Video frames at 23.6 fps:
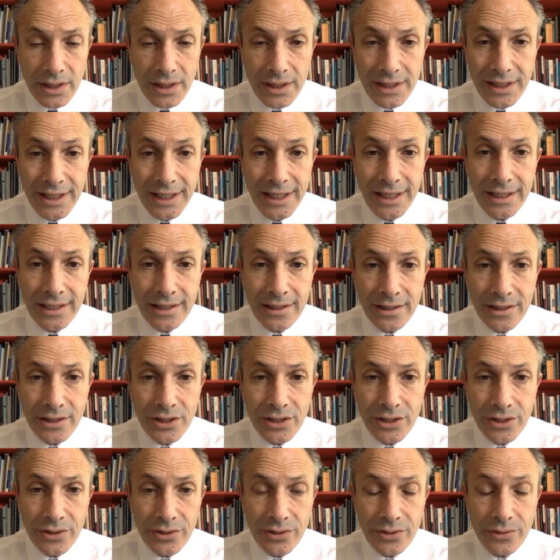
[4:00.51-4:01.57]
that is needed
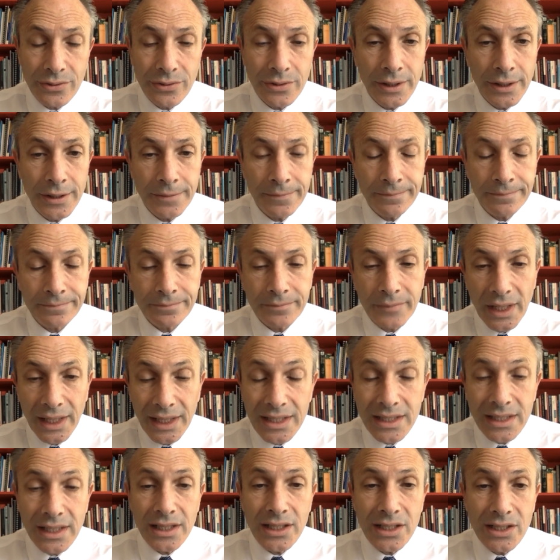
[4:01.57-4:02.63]
to
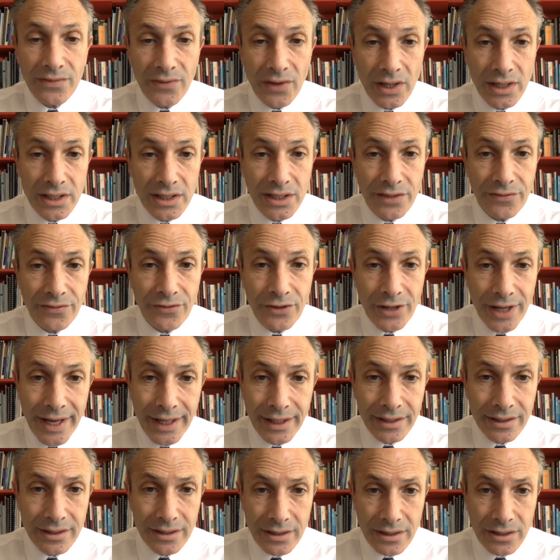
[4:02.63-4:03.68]
incentivize different
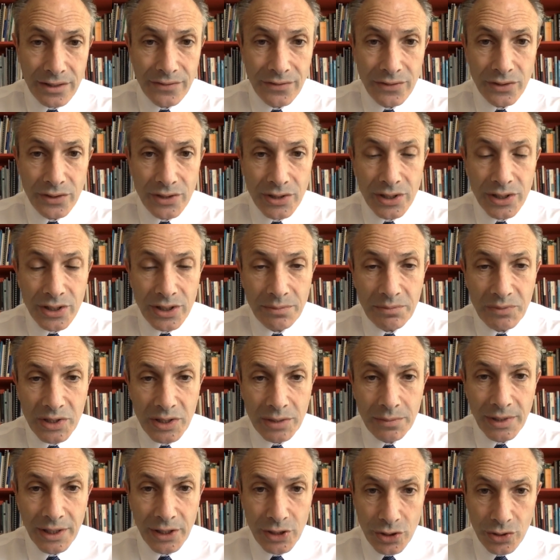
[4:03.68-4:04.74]
actors in the food systems
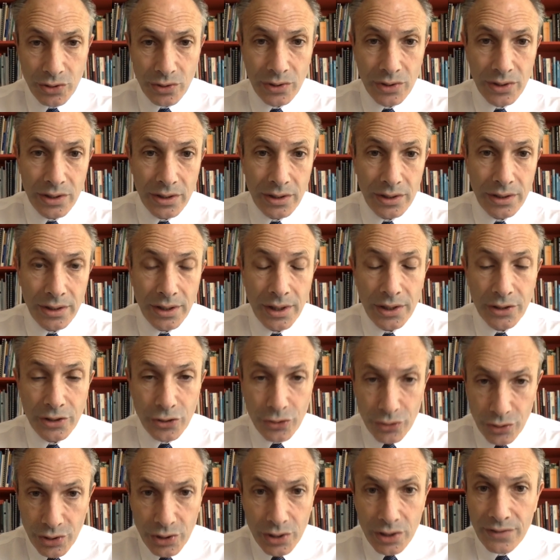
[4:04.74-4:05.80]
to make sure that
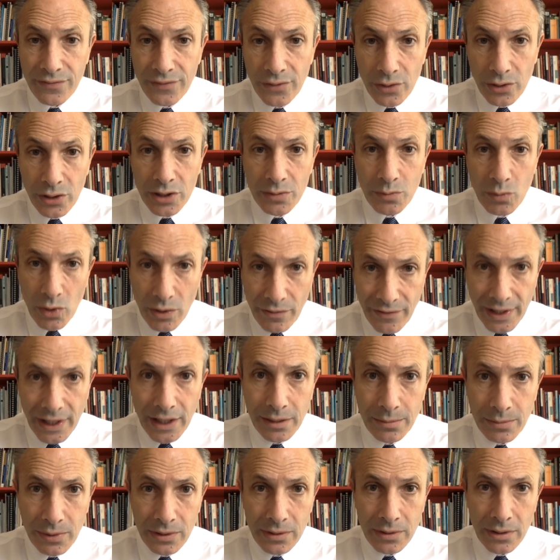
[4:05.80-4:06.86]
nutritious food is more
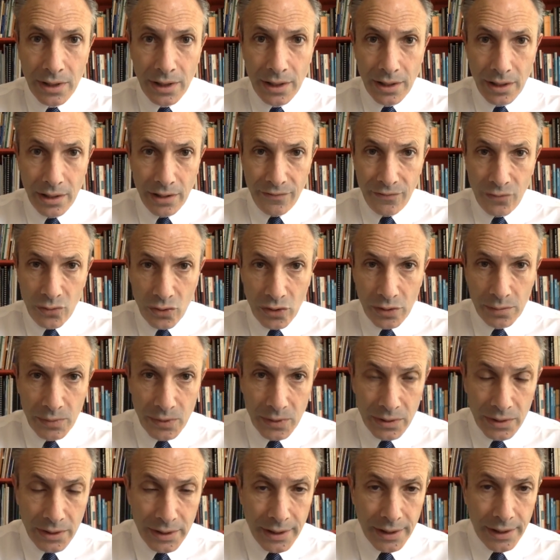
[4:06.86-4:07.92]
available,
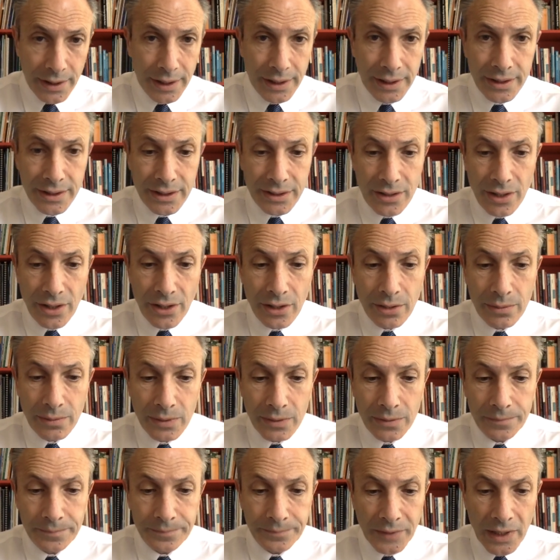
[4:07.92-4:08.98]
affordable, and
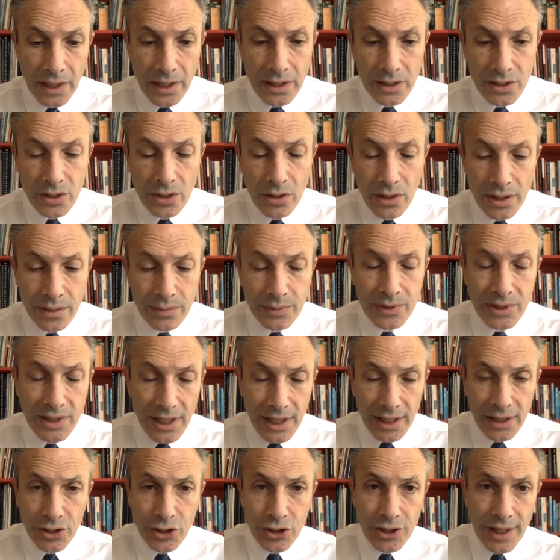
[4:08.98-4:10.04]
desirable. So I would
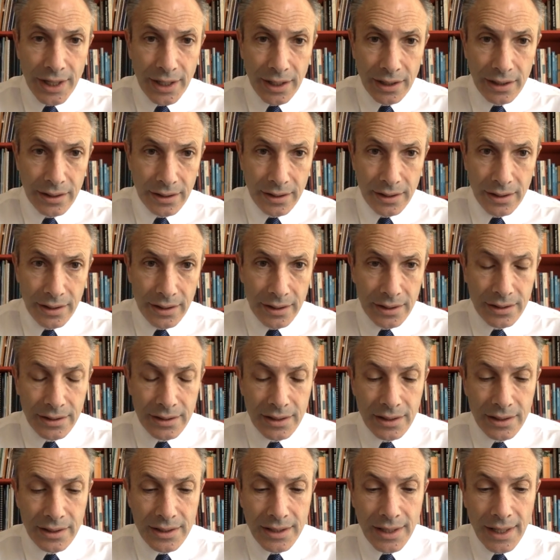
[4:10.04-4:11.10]
say check
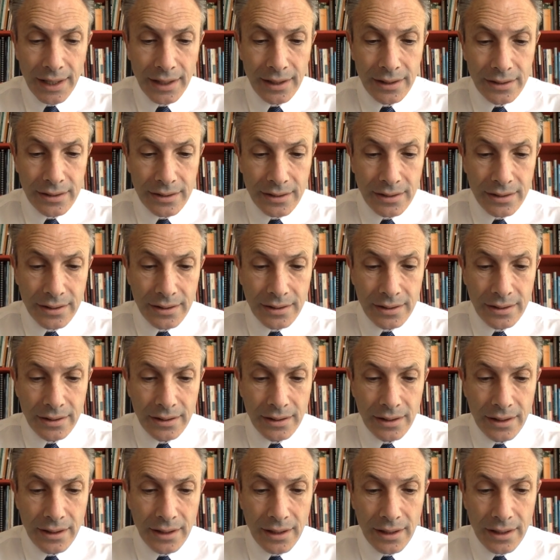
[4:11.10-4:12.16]
to the second
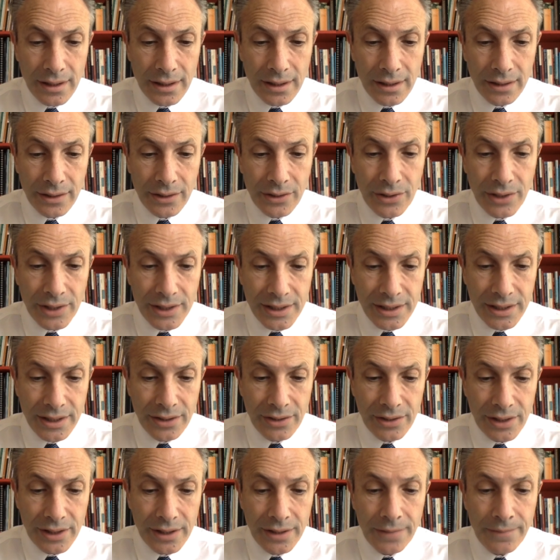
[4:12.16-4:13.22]

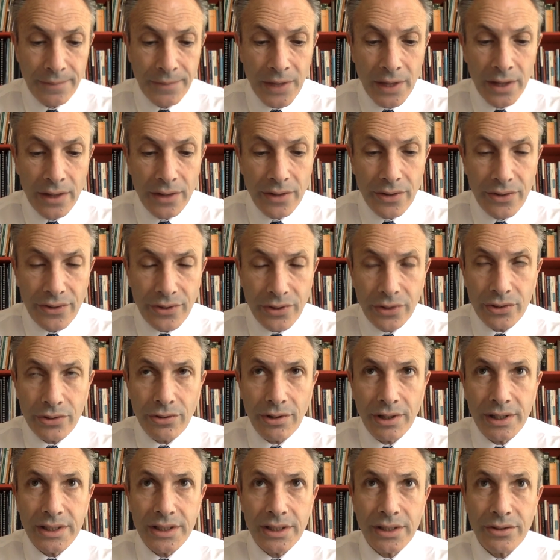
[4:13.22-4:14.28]
criteria. The third
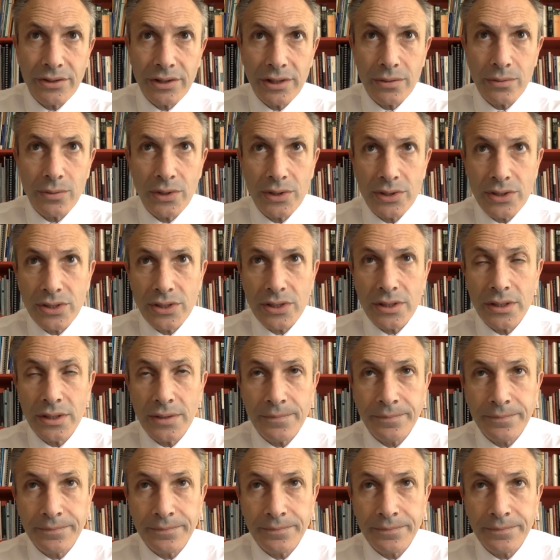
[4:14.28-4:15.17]
criteria was